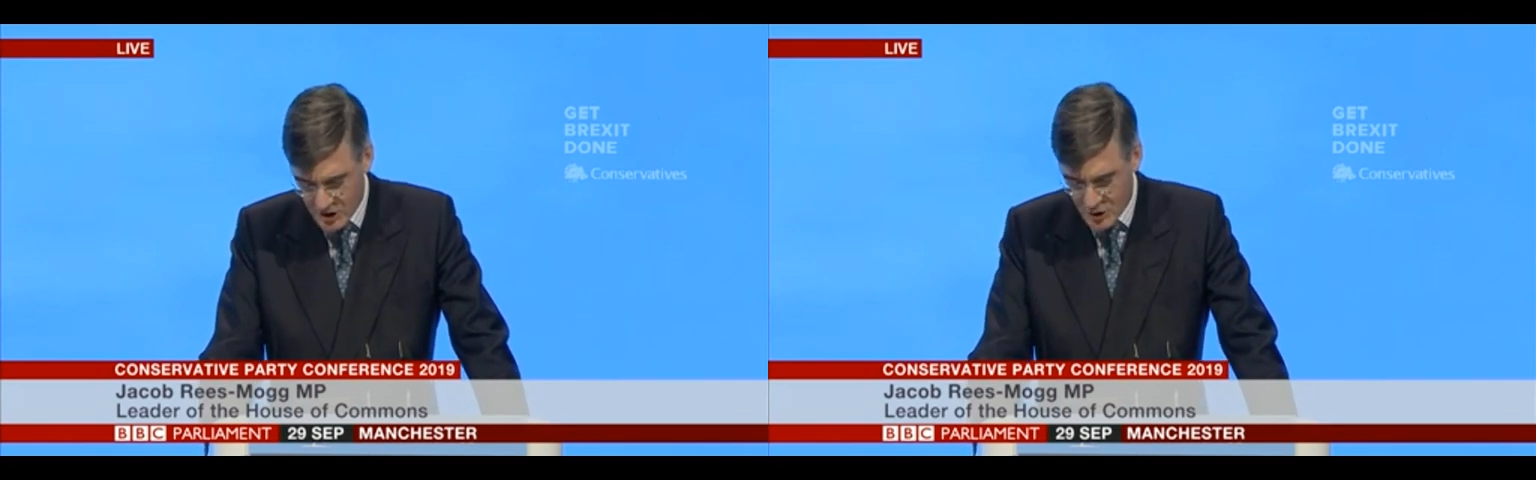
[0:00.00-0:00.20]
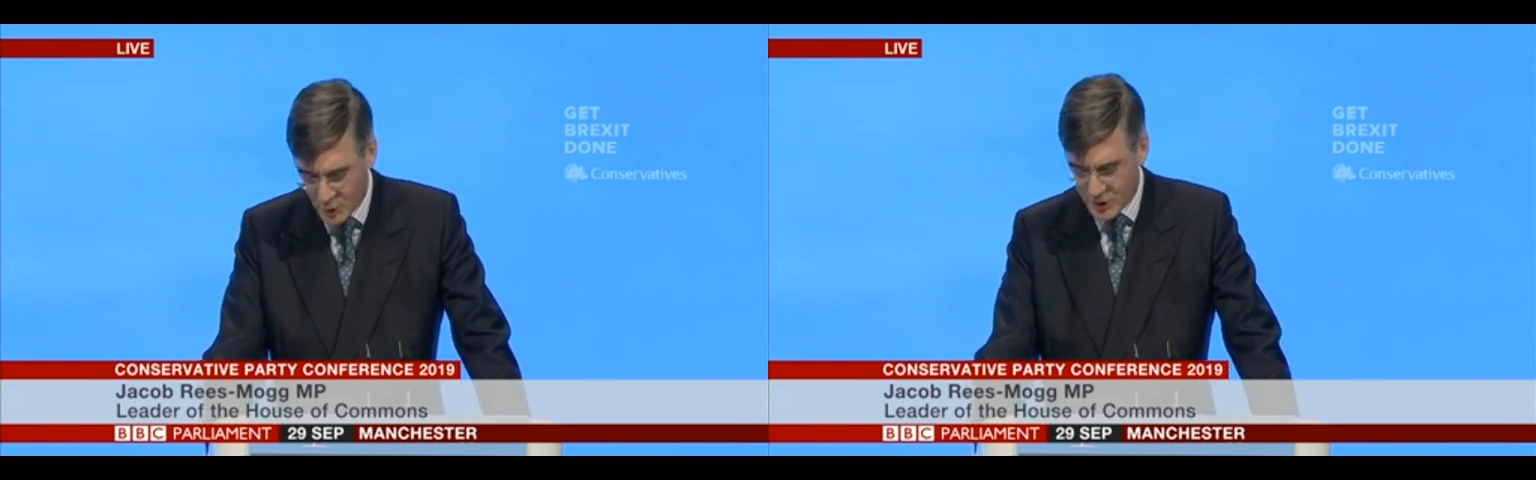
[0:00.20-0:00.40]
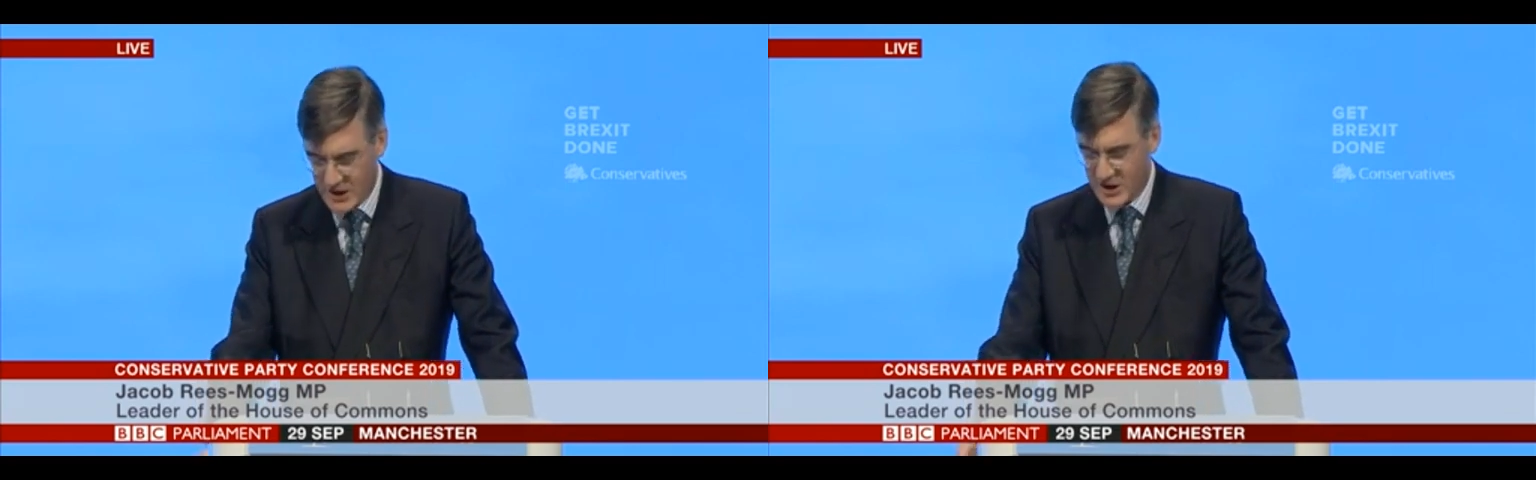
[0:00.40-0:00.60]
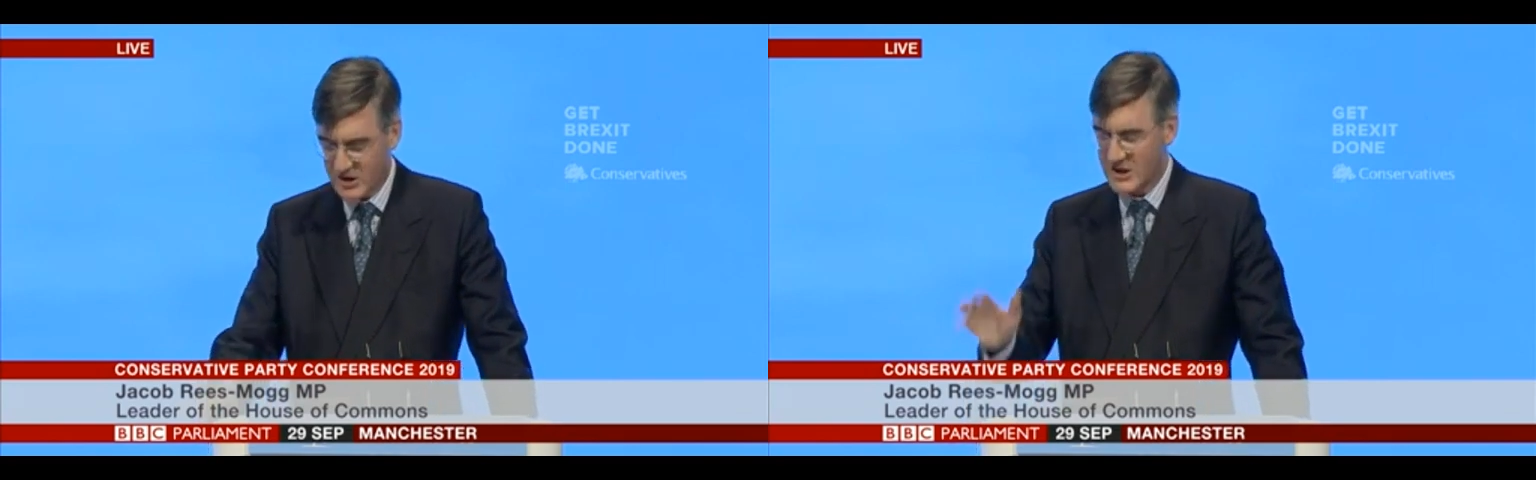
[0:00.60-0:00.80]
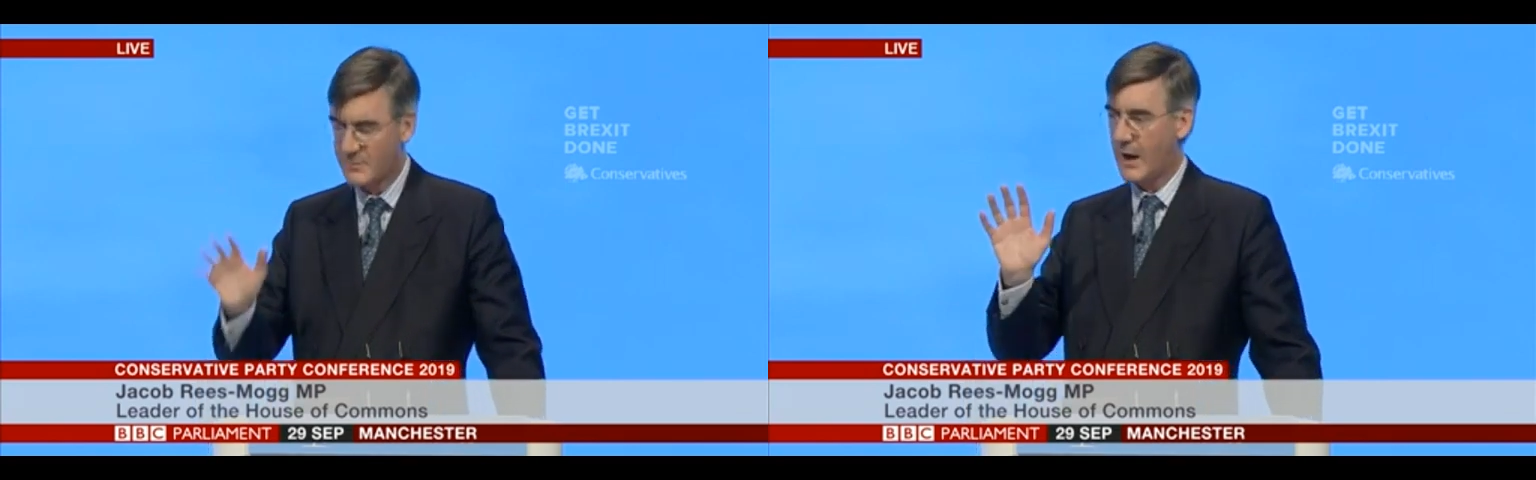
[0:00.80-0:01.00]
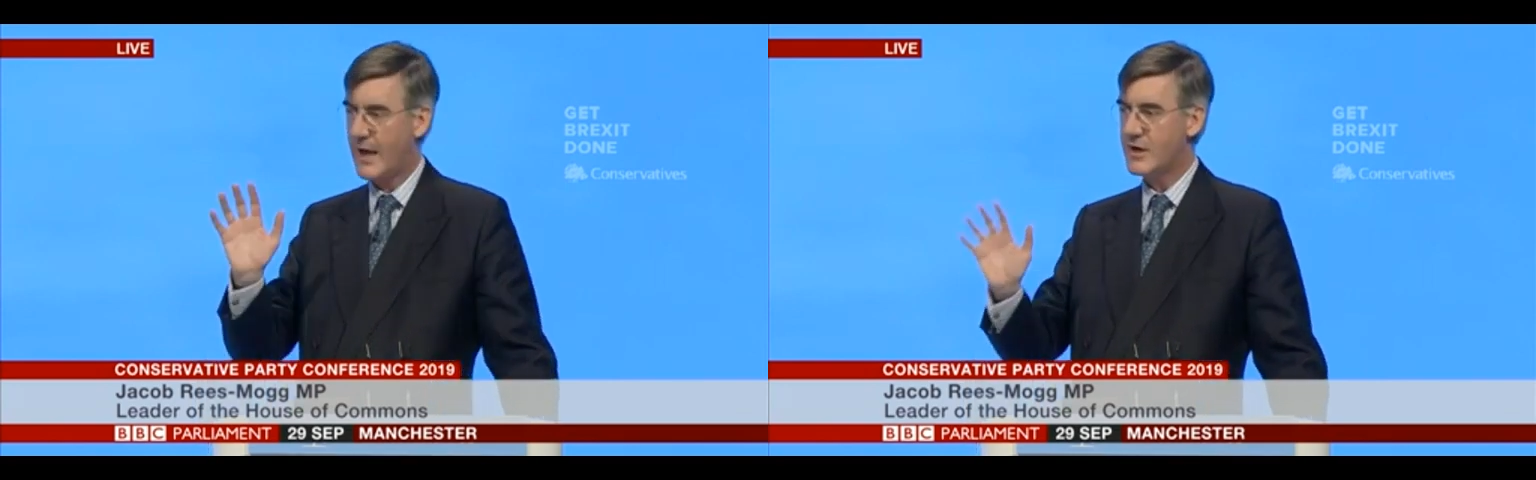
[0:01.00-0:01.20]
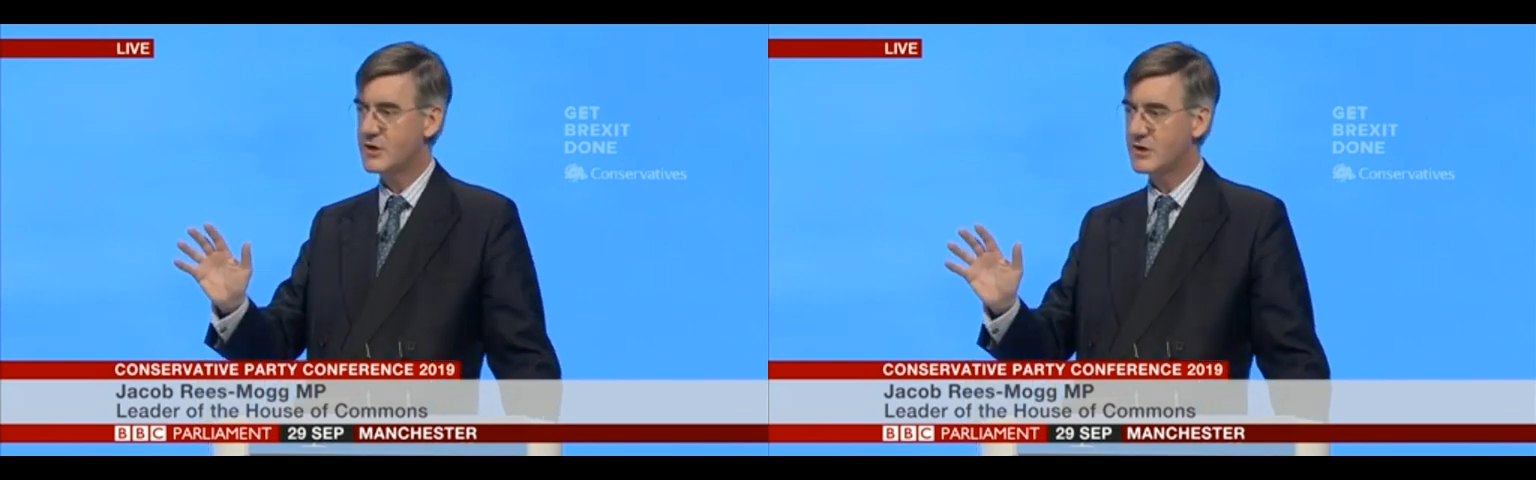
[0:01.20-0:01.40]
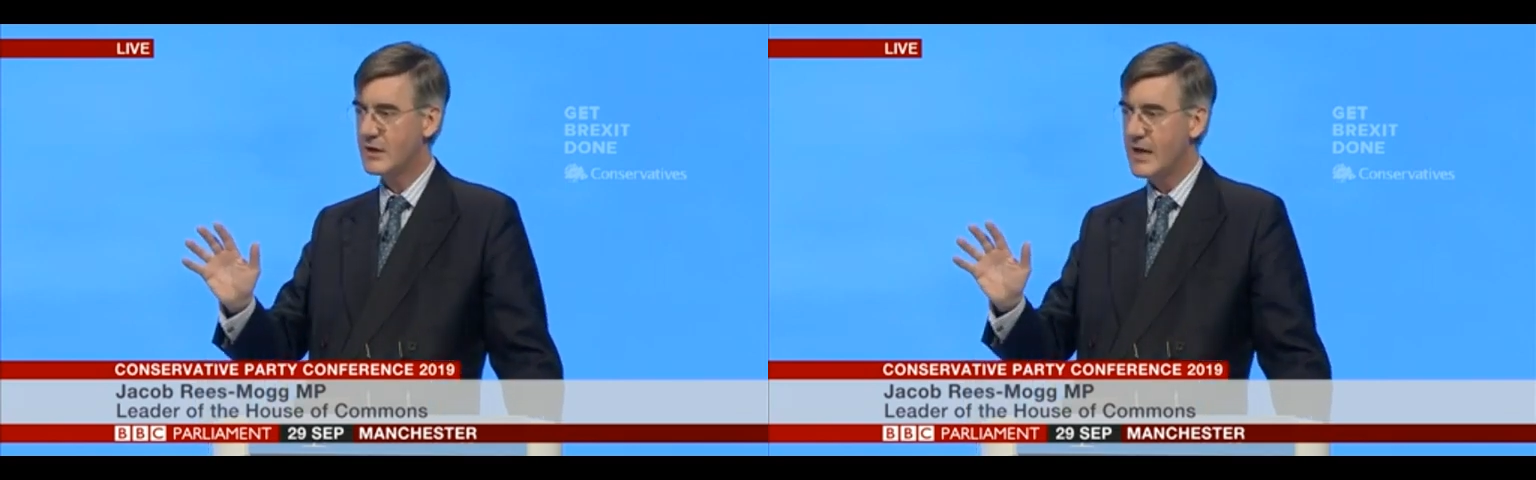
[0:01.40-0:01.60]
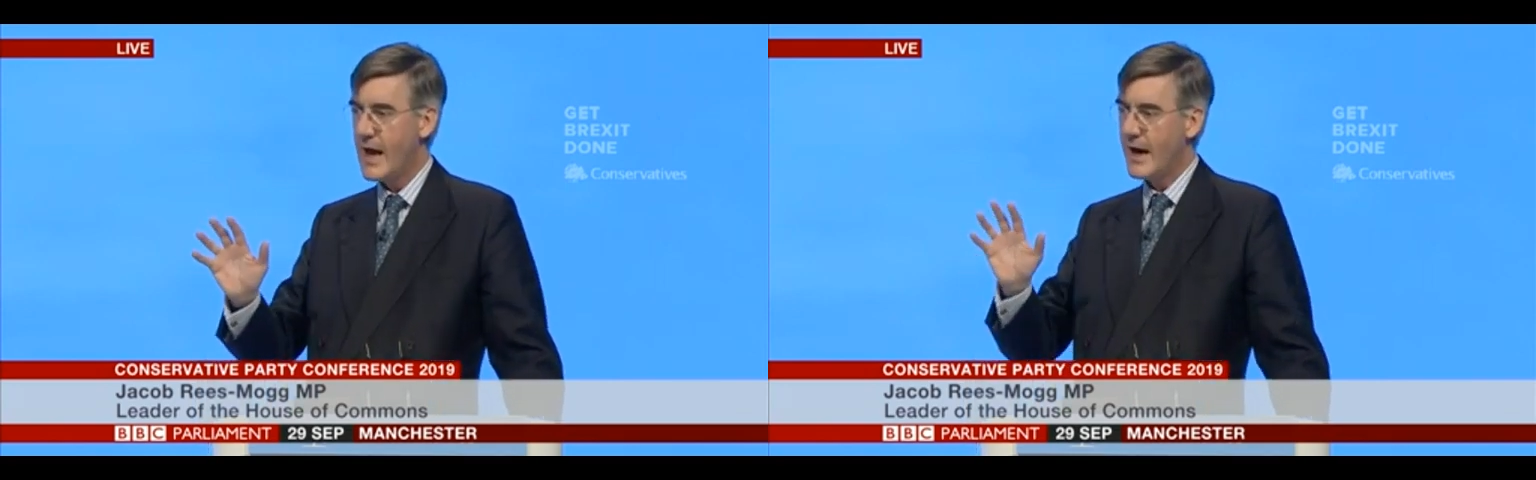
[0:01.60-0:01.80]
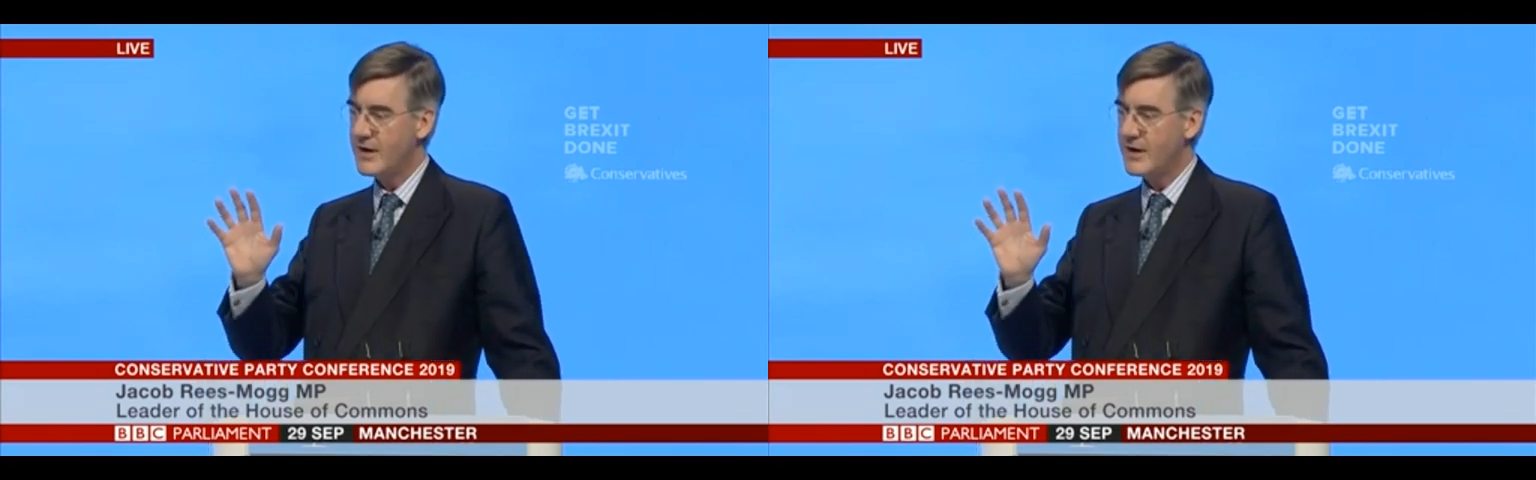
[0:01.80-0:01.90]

distorted, and displaced.